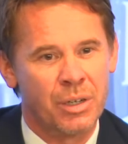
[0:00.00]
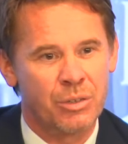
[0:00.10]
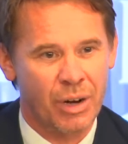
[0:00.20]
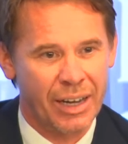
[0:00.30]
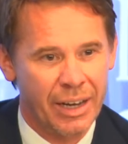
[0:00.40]

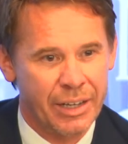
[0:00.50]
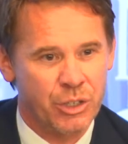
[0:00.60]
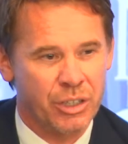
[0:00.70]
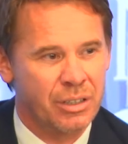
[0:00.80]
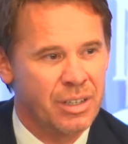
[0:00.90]

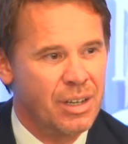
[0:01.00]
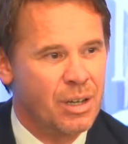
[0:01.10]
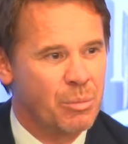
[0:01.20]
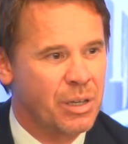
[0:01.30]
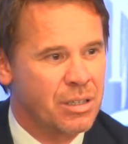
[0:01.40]
regulation,
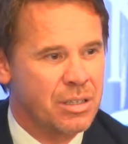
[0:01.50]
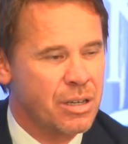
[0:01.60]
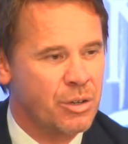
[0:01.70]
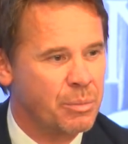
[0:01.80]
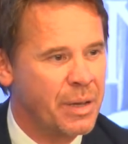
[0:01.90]
because the
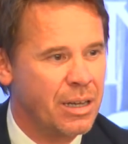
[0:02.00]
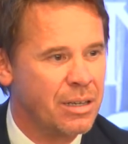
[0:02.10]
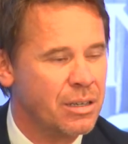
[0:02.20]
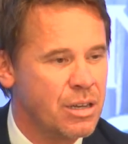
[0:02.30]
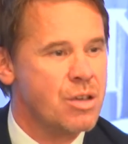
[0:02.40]

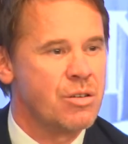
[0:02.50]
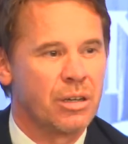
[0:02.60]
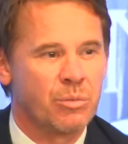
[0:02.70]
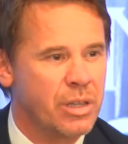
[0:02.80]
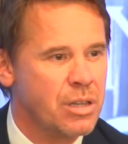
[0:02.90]
European
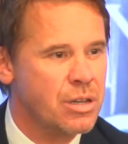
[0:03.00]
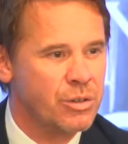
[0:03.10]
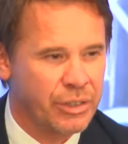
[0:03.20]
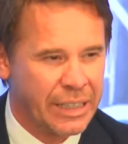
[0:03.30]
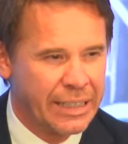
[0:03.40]
Union with the new
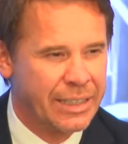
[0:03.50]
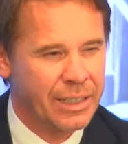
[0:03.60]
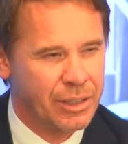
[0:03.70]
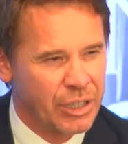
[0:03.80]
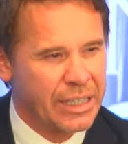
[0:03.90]

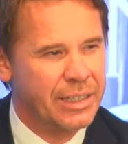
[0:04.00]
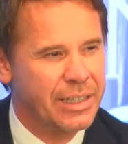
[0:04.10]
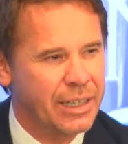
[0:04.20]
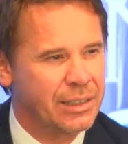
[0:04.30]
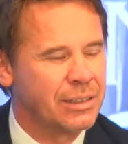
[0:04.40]
Green
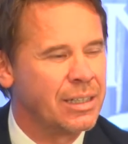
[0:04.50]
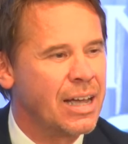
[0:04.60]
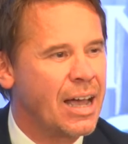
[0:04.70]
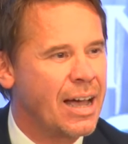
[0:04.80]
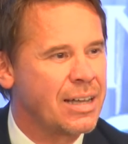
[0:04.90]
Deal
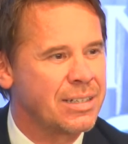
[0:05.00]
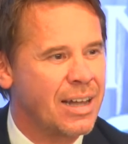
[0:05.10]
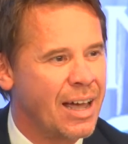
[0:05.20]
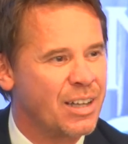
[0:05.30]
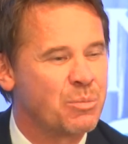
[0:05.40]
has
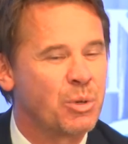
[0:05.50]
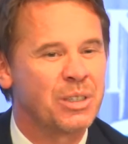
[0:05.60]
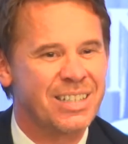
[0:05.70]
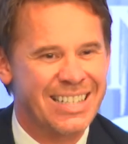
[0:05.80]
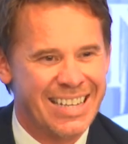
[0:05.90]

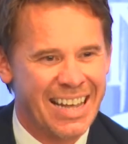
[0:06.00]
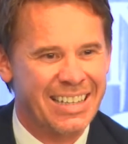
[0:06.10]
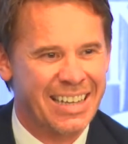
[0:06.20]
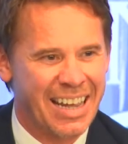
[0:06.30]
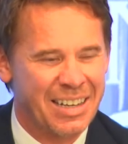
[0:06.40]
put this yet
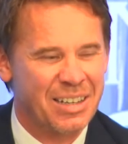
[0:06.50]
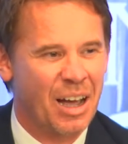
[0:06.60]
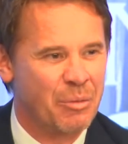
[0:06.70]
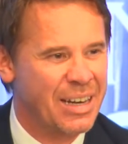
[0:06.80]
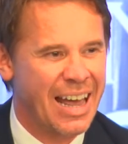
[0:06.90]
again,
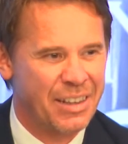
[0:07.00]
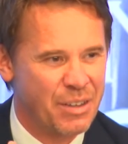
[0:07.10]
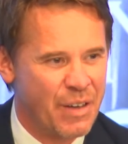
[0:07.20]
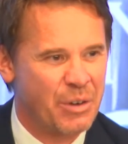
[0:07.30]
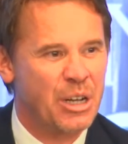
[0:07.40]
I mean, at the
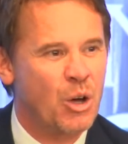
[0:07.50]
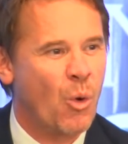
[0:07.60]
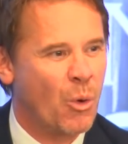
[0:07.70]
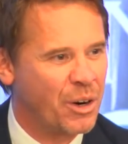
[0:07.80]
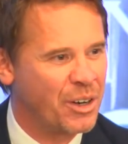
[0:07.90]
very
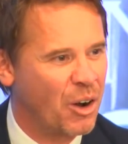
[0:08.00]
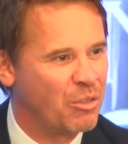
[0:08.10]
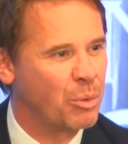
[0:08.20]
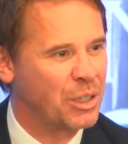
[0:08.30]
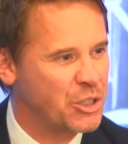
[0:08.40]
core of
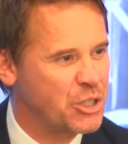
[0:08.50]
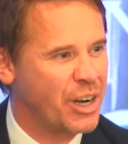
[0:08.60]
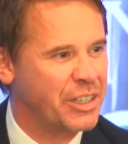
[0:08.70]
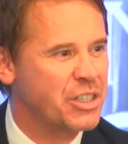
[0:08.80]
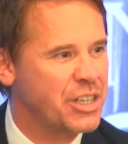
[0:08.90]
what the
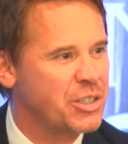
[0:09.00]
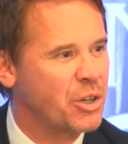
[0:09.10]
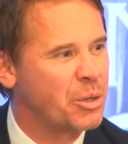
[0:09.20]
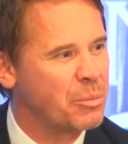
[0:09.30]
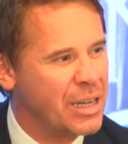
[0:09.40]
strategy is
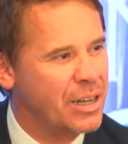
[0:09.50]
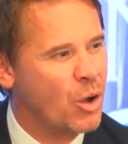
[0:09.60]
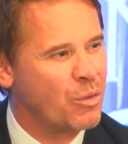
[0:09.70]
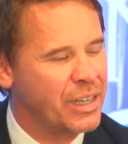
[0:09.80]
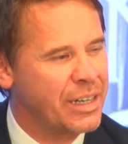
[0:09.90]
going to be
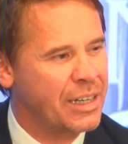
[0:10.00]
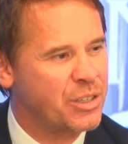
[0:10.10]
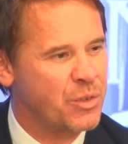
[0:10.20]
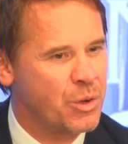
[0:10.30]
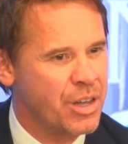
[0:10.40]
over the
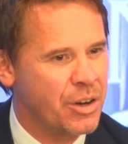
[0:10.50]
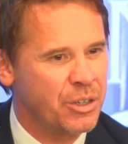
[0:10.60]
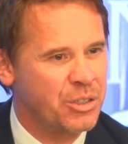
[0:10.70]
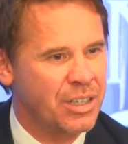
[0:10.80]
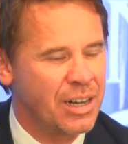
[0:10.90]
next few
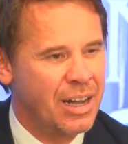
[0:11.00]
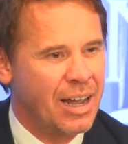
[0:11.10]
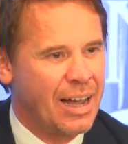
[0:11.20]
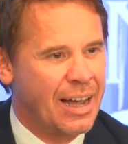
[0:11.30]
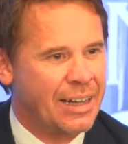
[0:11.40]
years.
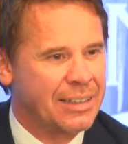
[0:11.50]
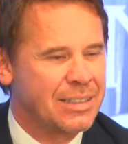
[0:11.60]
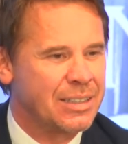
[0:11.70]
And